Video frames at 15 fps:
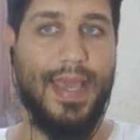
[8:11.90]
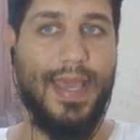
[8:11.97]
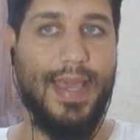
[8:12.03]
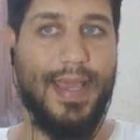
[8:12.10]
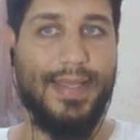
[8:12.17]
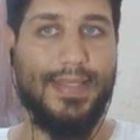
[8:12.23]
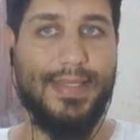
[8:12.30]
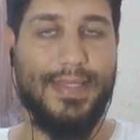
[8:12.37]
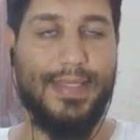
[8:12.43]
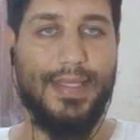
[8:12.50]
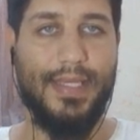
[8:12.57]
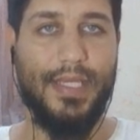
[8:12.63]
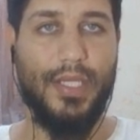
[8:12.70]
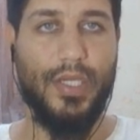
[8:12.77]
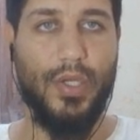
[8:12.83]

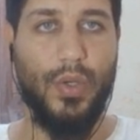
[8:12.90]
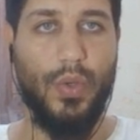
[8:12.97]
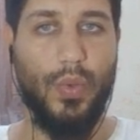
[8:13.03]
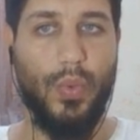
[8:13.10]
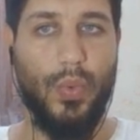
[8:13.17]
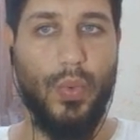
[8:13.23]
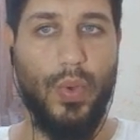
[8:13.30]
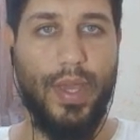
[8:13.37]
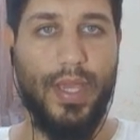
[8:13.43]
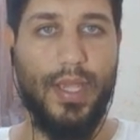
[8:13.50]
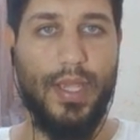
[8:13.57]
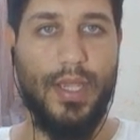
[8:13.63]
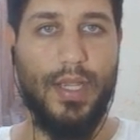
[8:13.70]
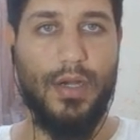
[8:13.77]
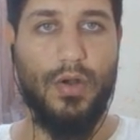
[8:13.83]
SEO
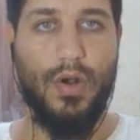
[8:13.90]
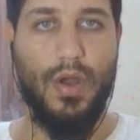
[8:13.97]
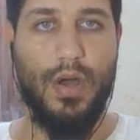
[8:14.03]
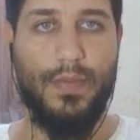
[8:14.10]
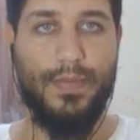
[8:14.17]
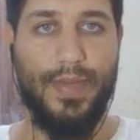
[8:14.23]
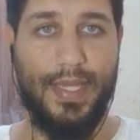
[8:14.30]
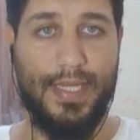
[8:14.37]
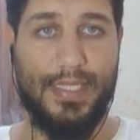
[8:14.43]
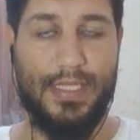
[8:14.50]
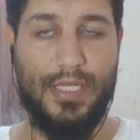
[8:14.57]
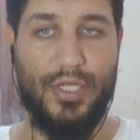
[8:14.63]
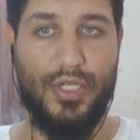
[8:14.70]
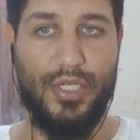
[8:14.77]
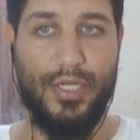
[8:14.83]
Chrome
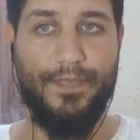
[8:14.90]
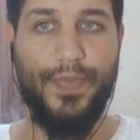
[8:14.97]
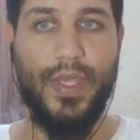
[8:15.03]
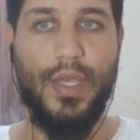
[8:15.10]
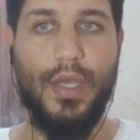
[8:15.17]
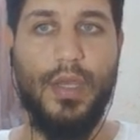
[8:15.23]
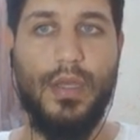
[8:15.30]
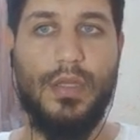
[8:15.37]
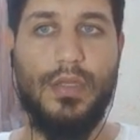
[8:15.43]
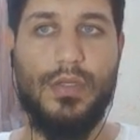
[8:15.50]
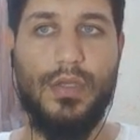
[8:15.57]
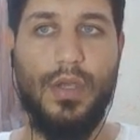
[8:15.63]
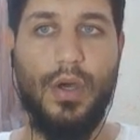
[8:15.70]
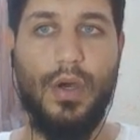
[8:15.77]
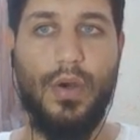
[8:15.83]
extension.
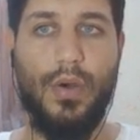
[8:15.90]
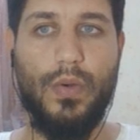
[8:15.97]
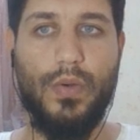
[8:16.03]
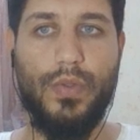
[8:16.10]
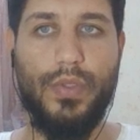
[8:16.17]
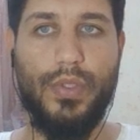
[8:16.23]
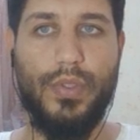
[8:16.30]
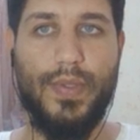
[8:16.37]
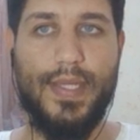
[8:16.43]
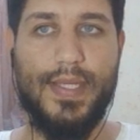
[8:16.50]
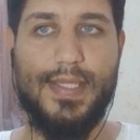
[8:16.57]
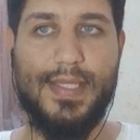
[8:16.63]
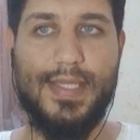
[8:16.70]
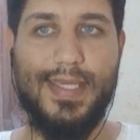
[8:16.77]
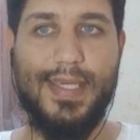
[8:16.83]
So you can
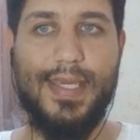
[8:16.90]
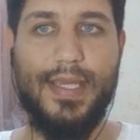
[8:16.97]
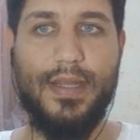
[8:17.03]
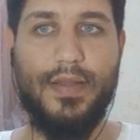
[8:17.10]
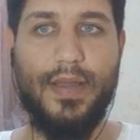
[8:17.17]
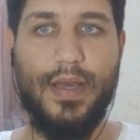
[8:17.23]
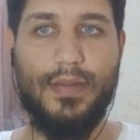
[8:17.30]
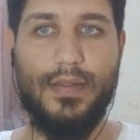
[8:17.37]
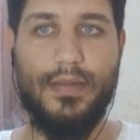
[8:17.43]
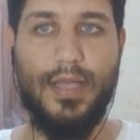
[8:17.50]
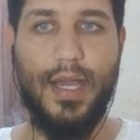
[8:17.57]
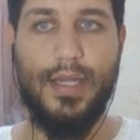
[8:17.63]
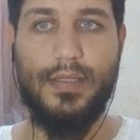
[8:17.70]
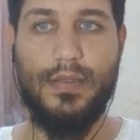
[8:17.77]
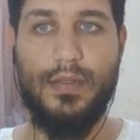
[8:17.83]
see here that the
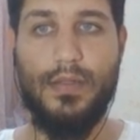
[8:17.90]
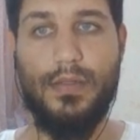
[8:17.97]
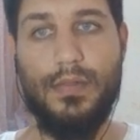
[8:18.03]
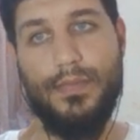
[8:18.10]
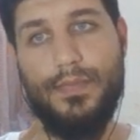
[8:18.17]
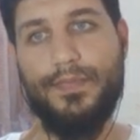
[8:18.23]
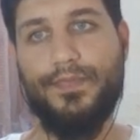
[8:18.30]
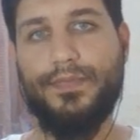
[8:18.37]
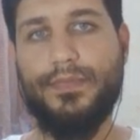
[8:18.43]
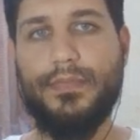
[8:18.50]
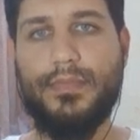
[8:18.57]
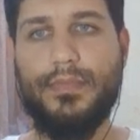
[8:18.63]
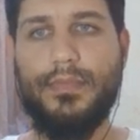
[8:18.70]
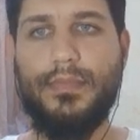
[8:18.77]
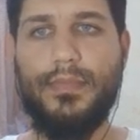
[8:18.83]
title
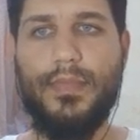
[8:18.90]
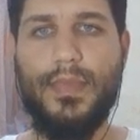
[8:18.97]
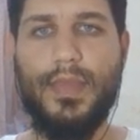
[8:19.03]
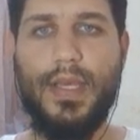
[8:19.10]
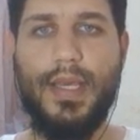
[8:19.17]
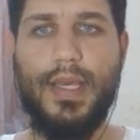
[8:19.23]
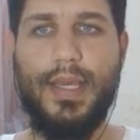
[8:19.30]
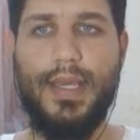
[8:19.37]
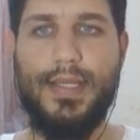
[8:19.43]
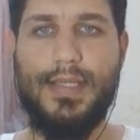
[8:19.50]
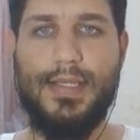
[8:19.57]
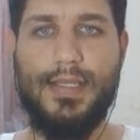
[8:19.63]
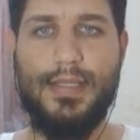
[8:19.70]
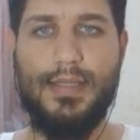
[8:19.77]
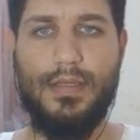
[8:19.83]

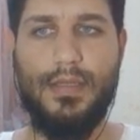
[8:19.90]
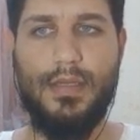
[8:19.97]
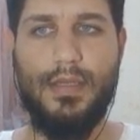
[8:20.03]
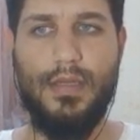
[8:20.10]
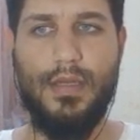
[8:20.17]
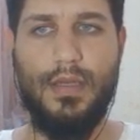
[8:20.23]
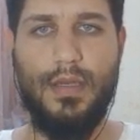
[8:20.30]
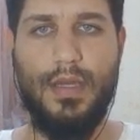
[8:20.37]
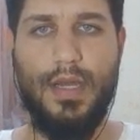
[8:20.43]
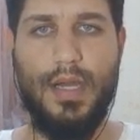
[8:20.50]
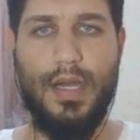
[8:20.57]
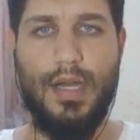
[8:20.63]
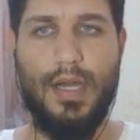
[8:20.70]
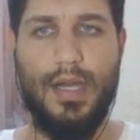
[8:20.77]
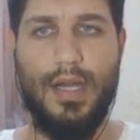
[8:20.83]
is,
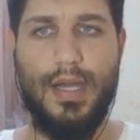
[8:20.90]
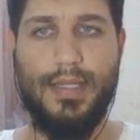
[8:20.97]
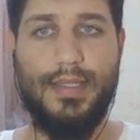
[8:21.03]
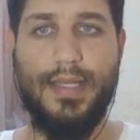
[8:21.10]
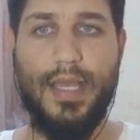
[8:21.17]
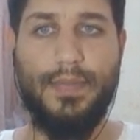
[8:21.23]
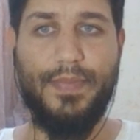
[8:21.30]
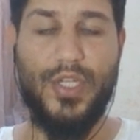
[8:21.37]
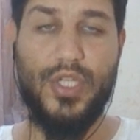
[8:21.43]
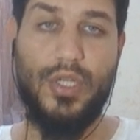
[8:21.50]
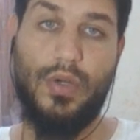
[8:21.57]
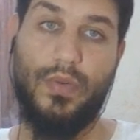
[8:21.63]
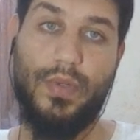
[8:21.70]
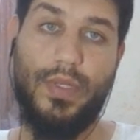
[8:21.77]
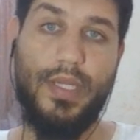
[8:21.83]
as it can be
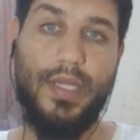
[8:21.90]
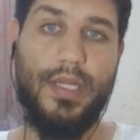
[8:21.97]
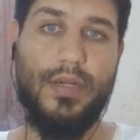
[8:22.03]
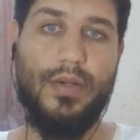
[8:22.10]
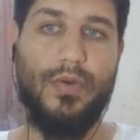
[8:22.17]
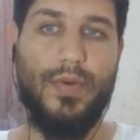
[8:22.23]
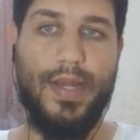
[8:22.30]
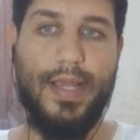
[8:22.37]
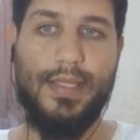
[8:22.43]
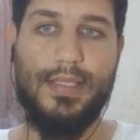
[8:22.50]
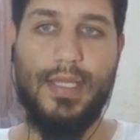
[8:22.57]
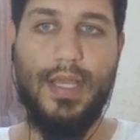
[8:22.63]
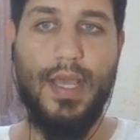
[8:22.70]
shown here, correct,